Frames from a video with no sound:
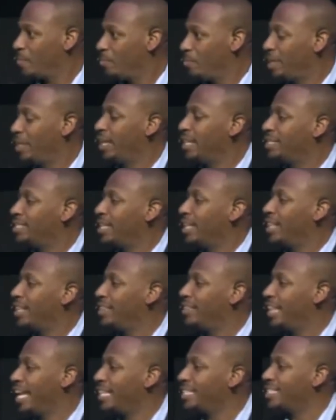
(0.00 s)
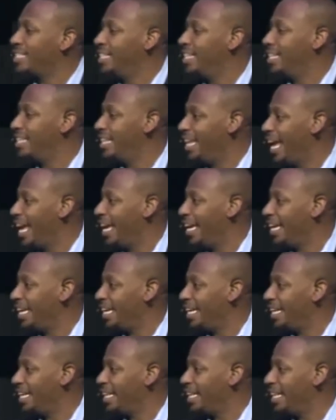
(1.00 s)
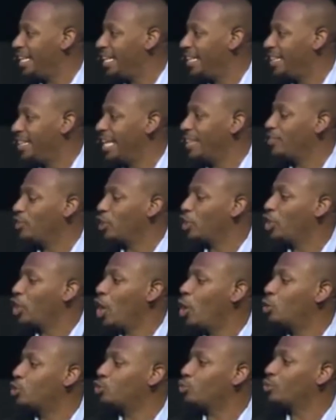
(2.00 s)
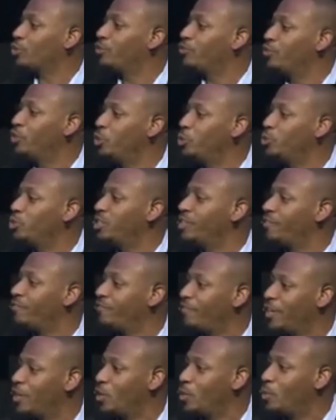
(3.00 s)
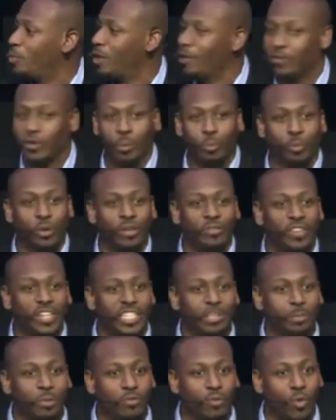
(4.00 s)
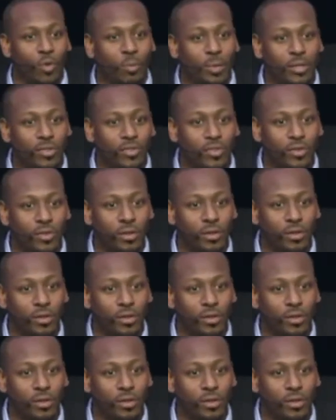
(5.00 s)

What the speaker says: Because that's the day that the coach reviews the film of your previous performance.